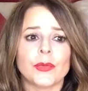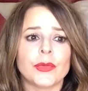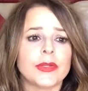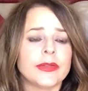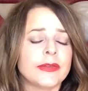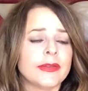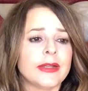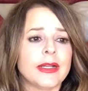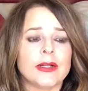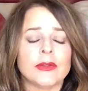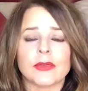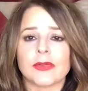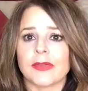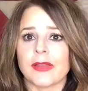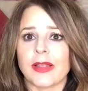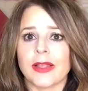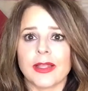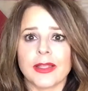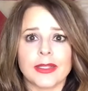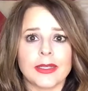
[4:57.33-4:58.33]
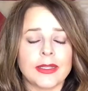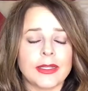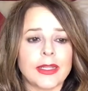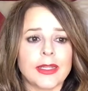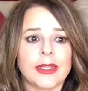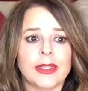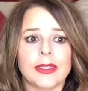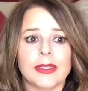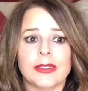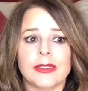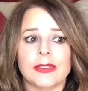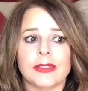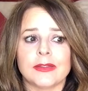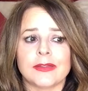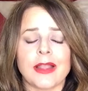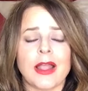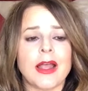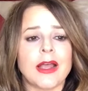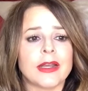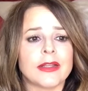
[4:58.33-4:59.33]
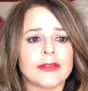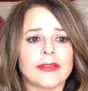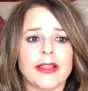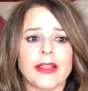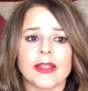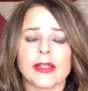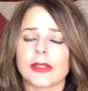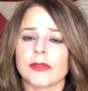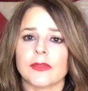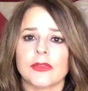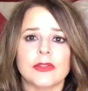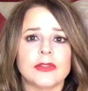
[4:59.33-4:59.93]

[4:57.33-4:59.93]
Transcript: reason outside, and it's hot as heck.